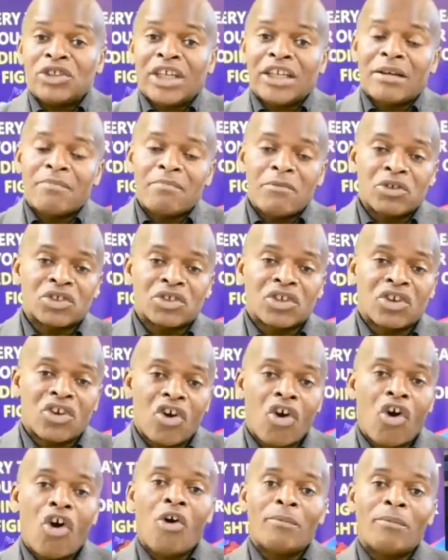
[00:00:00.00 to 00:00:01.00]
the most
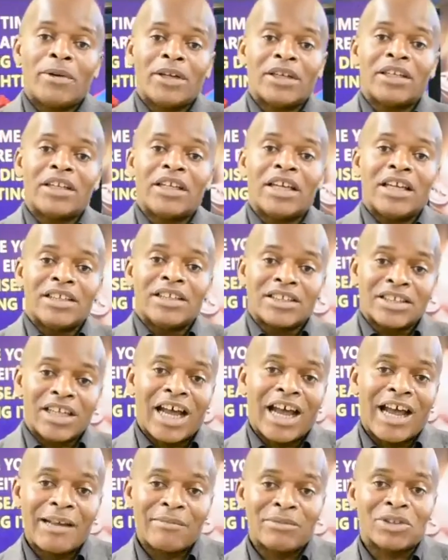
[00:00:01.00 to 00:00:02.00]
common
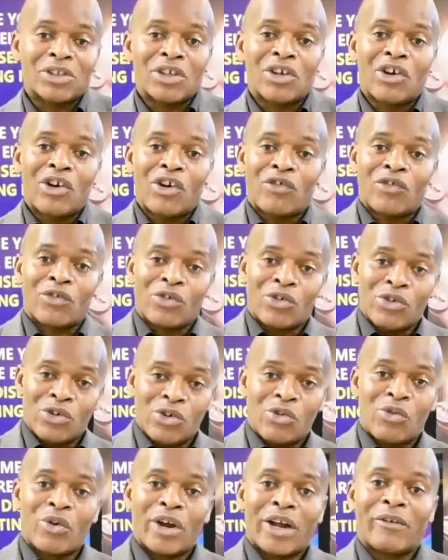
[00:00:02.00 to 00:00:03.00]
types of
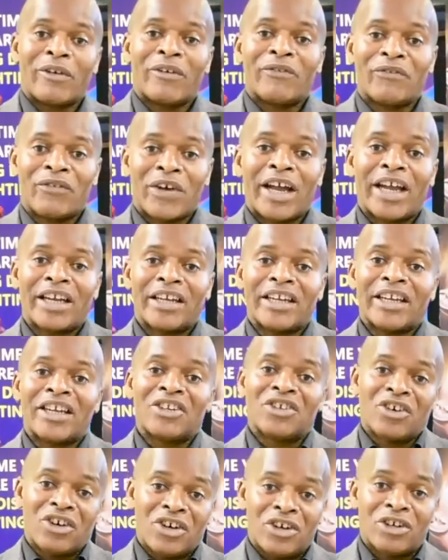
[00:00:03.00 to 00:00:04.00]
cookware we find
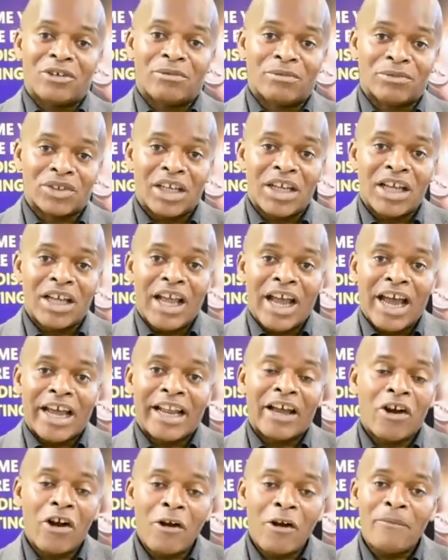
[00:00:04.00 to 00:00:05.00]
in your homes. And
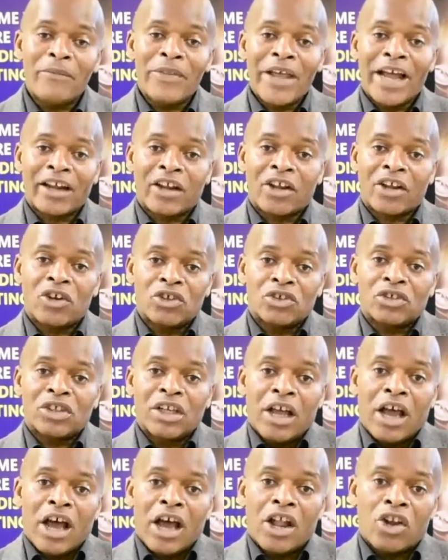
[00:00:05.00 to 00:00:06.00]
I hope that goes
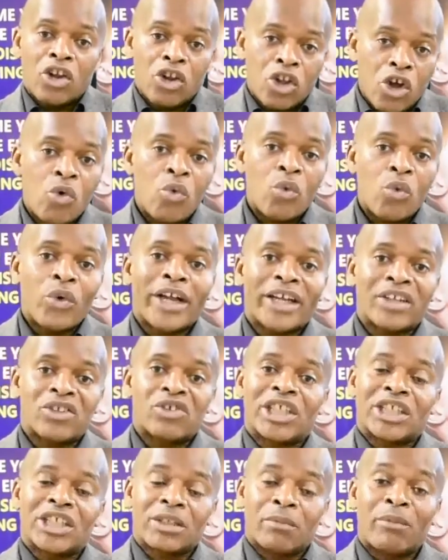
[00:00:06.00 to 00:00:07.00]
a long way
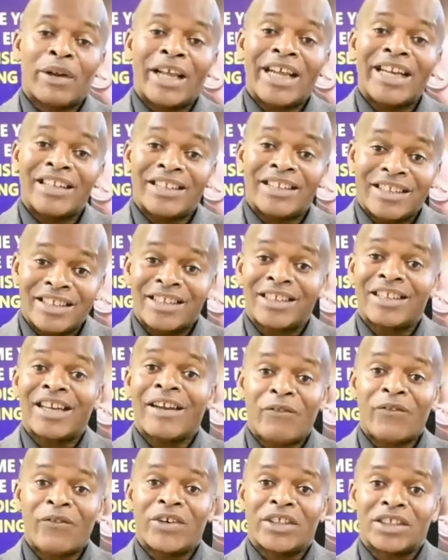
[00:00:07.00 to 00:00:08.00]
to explaining the
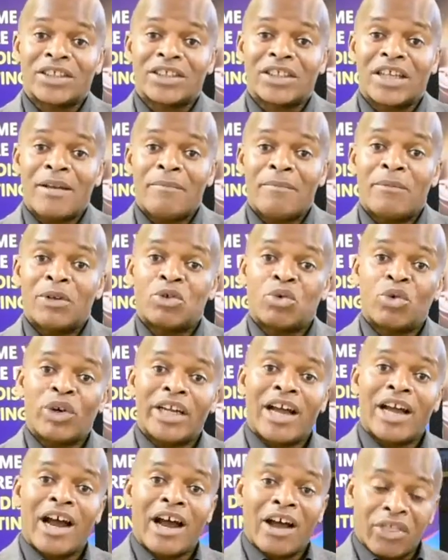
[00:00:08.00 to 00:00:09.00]
difference
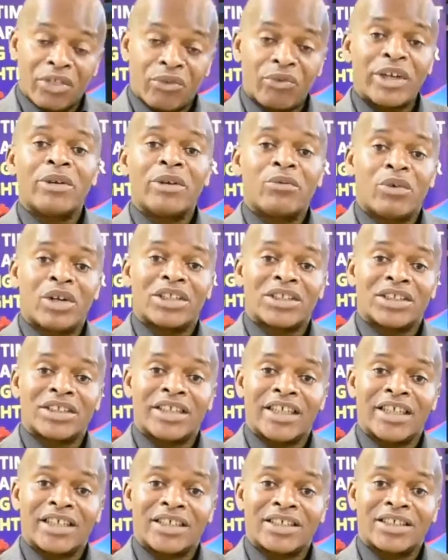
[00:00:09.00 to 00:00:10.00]
between our
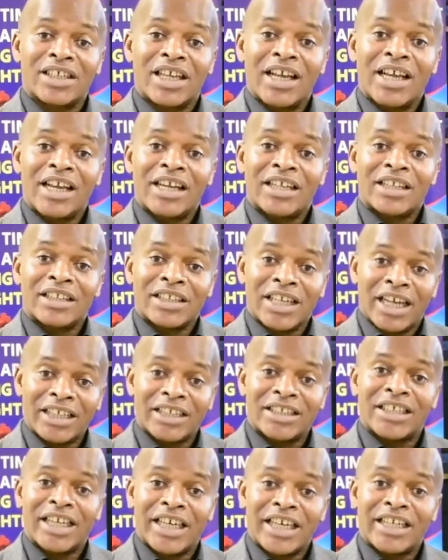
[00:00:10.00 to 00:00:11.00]
316,
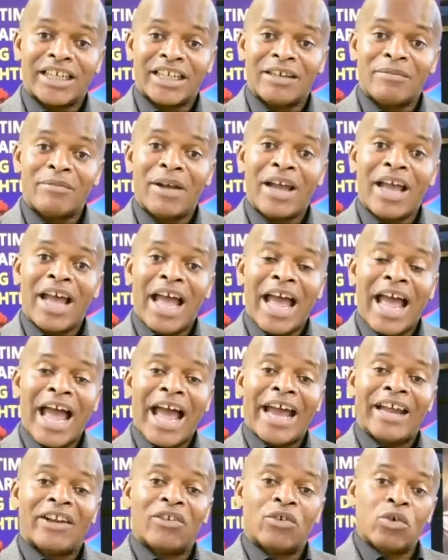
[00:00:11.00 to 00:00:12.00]
titanium,
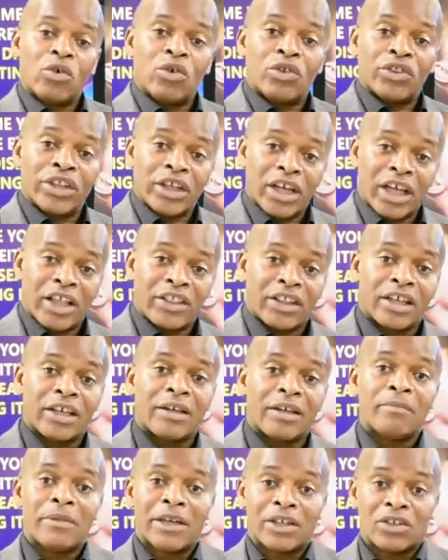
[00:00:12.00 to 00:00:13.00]
and all the other
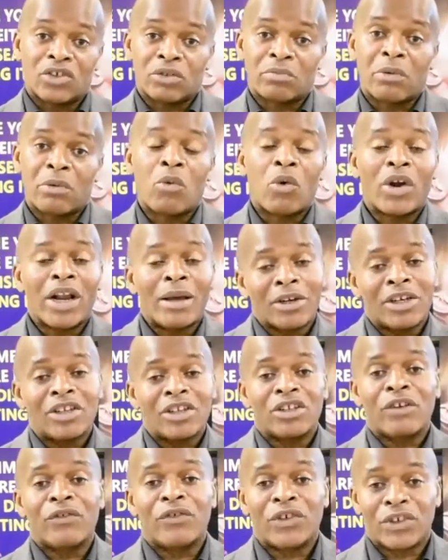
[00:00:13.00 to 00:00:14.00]
metals. But what I'm going
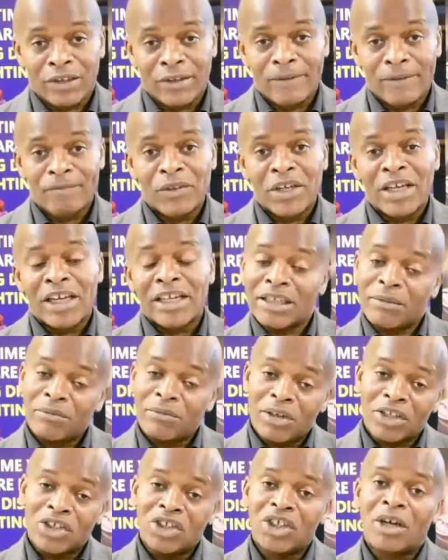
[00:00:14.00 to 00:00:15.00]
to do for you is I'm
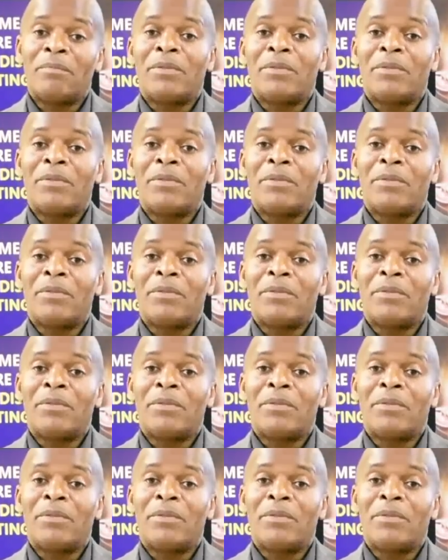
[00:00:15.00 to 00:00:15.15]
going to